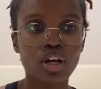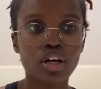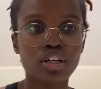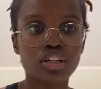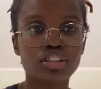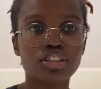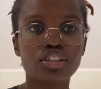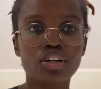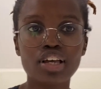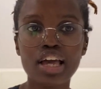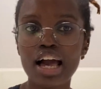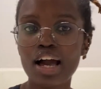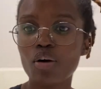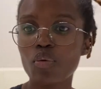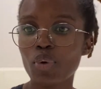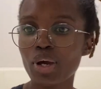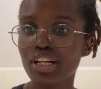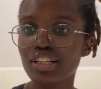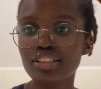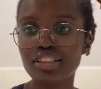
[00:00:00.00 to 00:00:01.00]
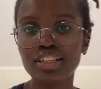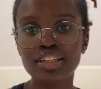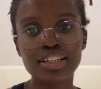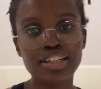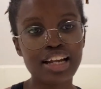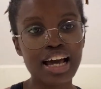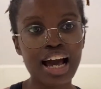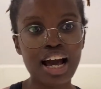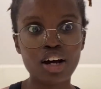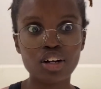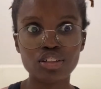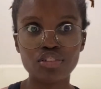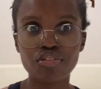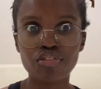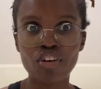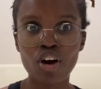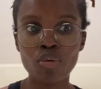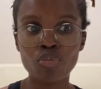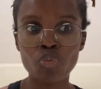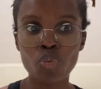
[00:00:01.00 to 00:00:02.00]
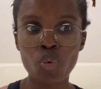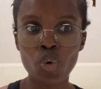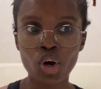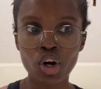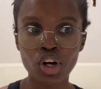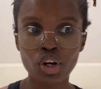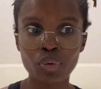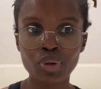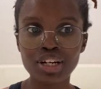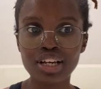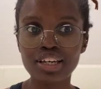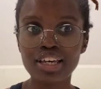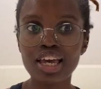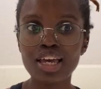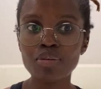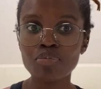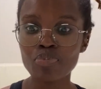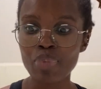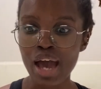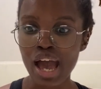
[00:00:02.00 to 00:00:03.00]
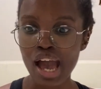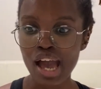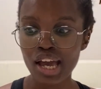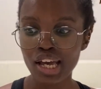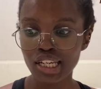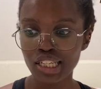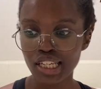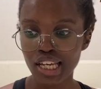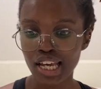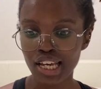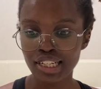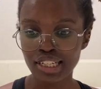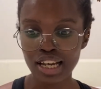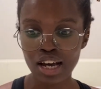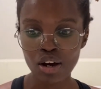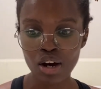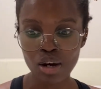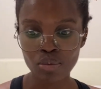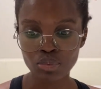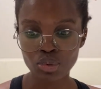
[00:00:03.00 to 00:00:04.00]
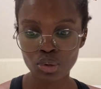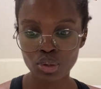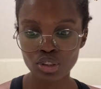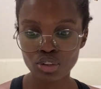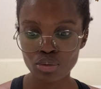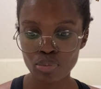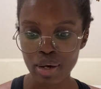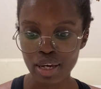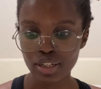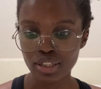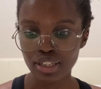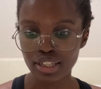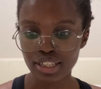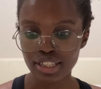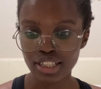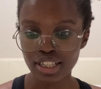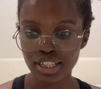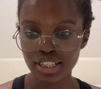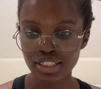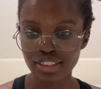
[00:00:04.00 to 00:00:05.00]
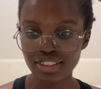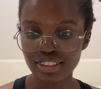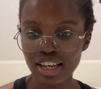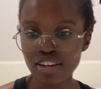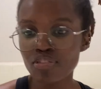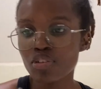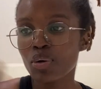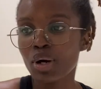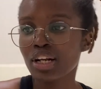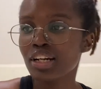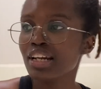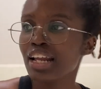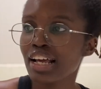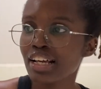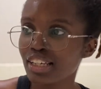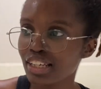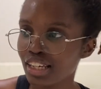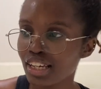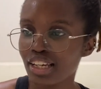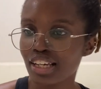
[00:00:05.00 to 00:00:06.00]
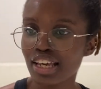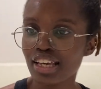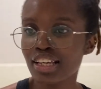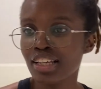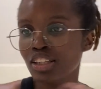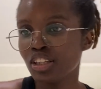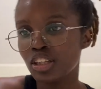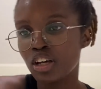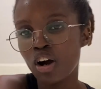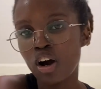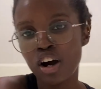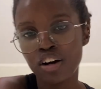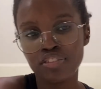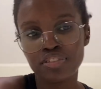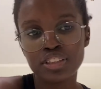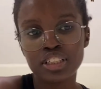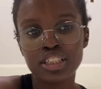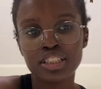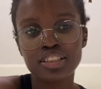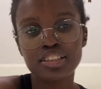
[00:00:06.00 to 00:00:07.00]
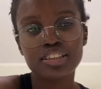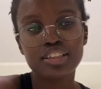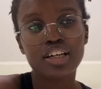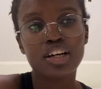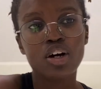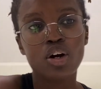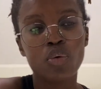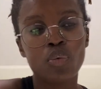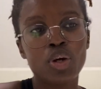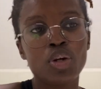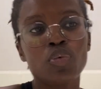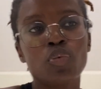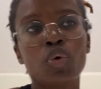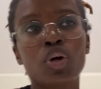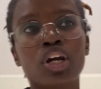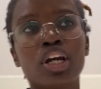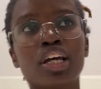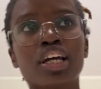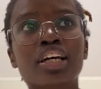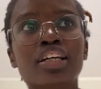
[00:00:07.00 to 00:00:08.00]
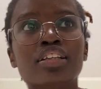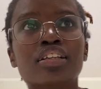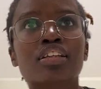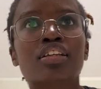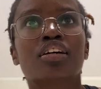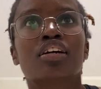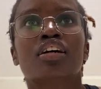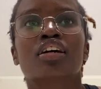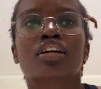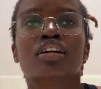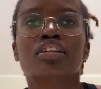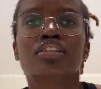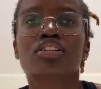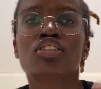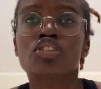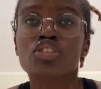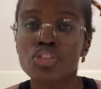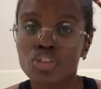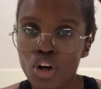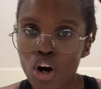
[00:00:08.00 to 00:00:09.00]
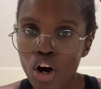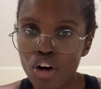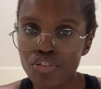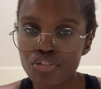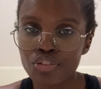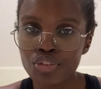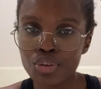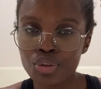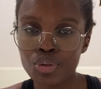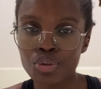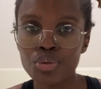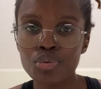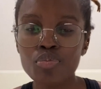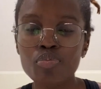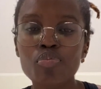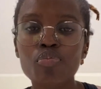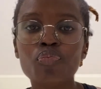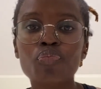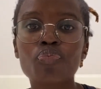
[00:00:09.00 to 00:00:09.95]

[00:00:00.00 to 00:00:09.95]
So yeah, I went in and out from work. When I came back and I'm talking to my colleagues, everyone like in the office, when we're in the staff room,